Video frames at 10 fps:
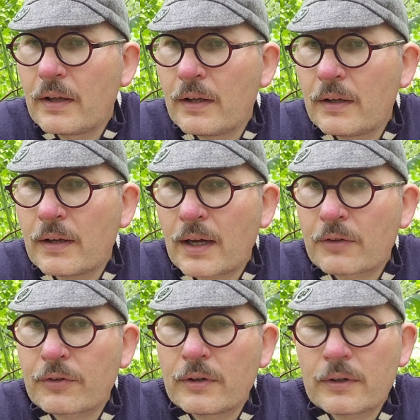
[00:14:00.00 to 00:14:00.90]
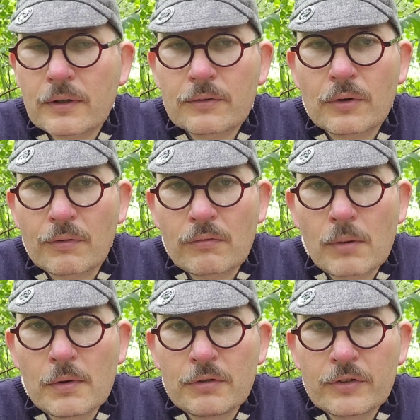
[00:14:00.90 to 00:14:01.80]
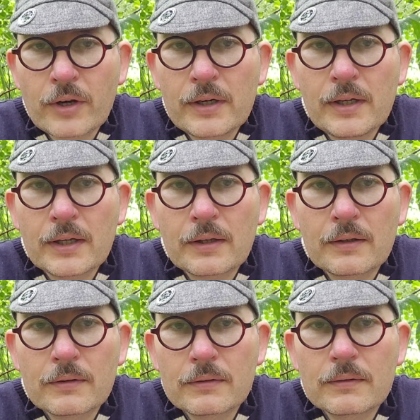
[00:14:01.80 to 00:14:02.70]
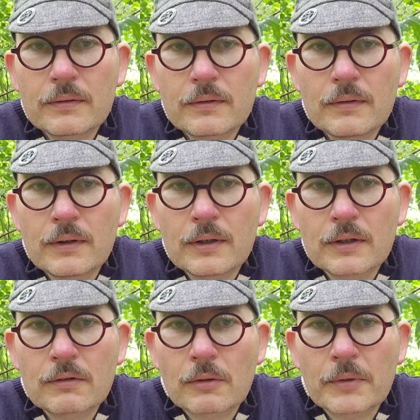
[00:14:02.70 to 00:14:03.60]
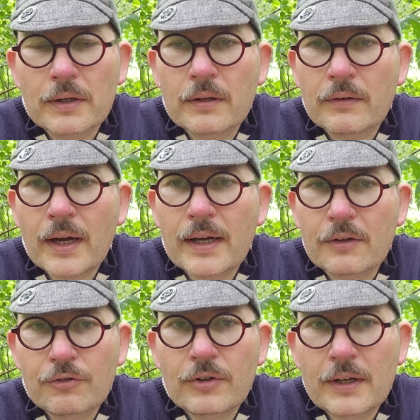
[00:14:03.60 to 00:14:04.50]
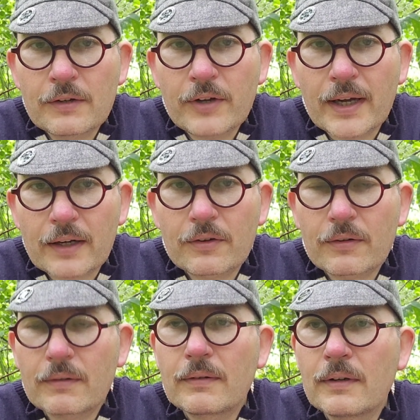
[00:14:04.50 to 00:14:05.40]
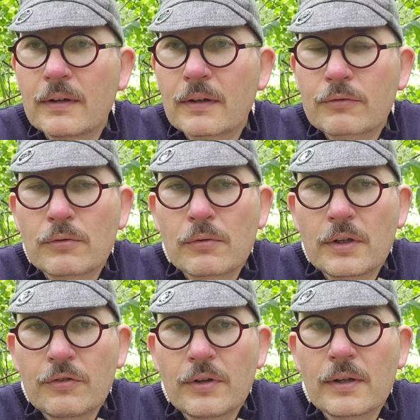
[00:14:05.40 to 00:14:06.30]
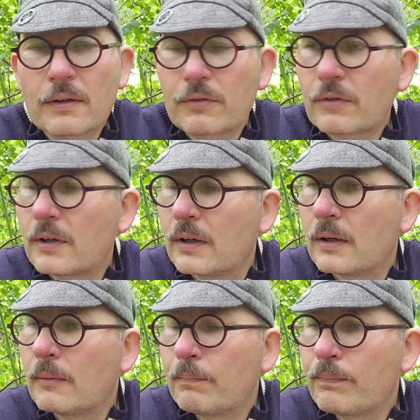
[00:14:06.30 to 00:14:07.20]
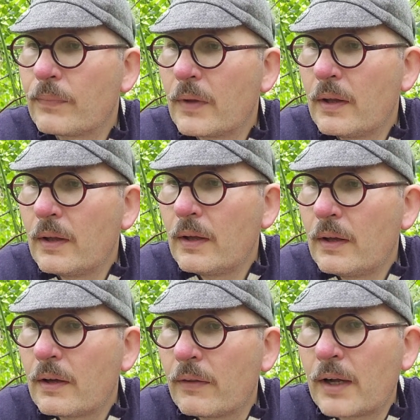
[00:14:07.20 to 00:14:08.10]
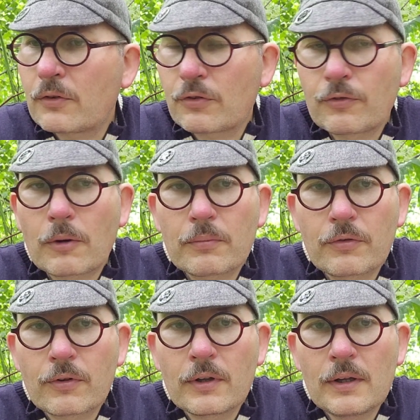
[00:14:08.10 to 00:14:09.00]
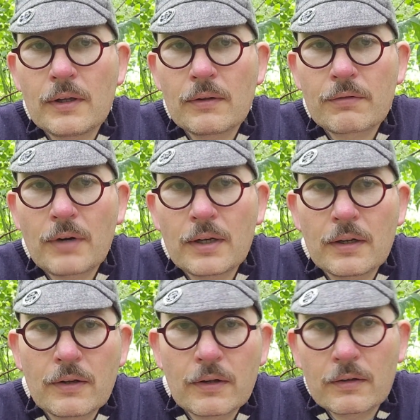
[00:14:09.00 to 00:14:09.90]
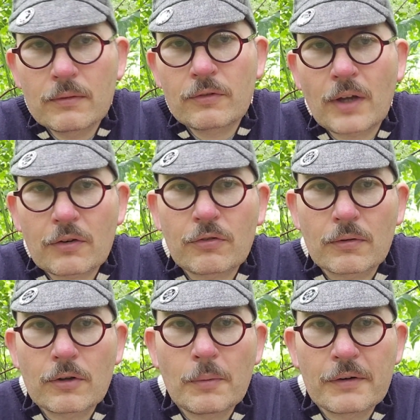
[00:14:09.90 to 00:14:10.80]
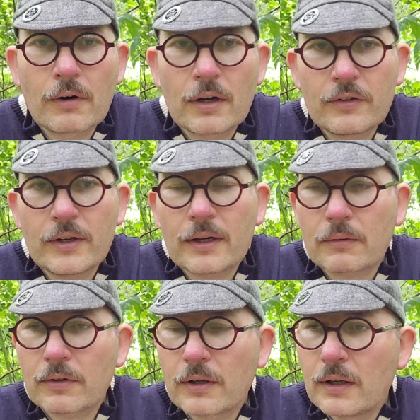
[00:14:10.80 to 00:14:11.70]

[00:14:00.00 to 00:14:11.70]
It has a sort of a rubber retaining grommet, and that is still intact after all these years, and that just stops the threaded section coming right out.